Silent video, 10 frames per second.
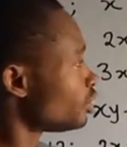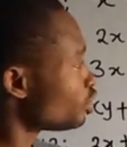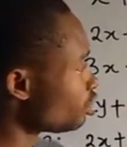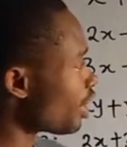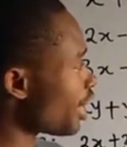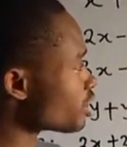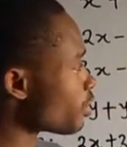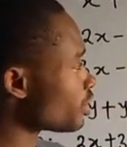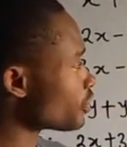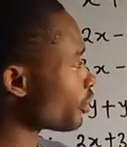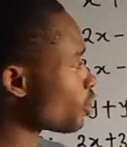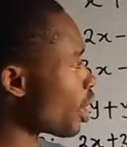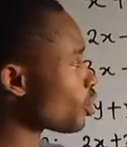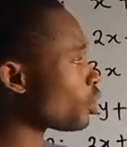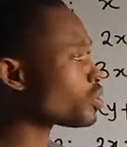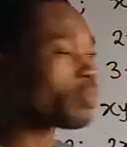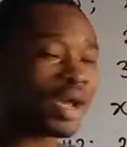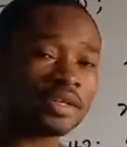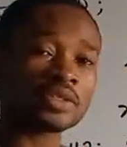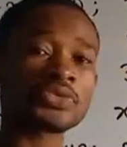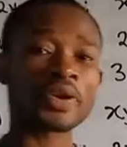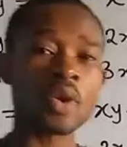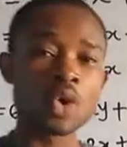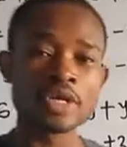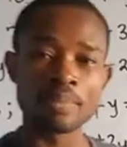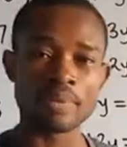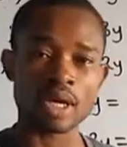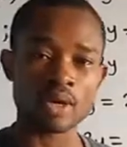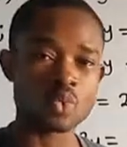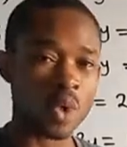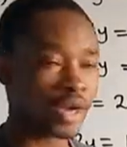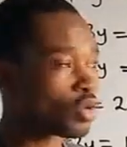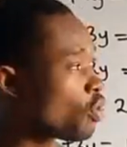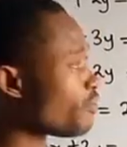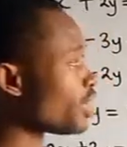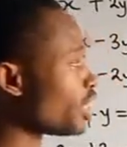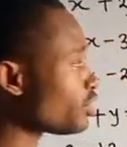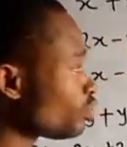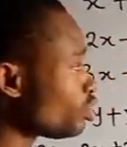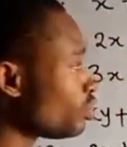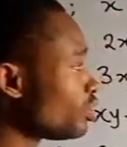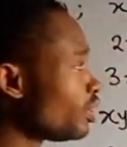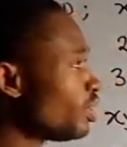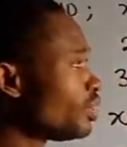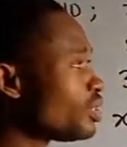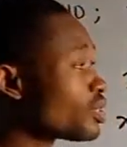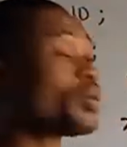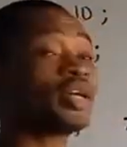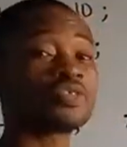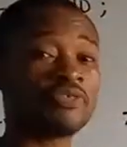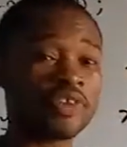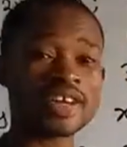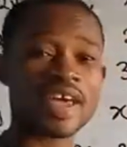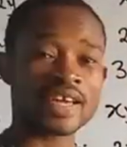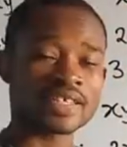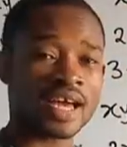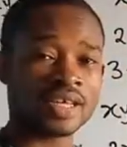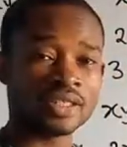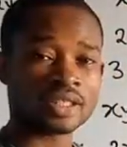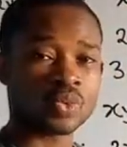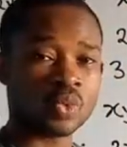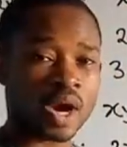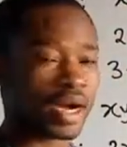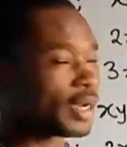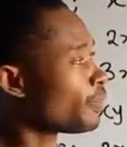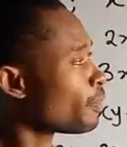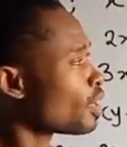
2x minus 3y equal to minus 3 whole number 1 over 2. So we have to find x and y.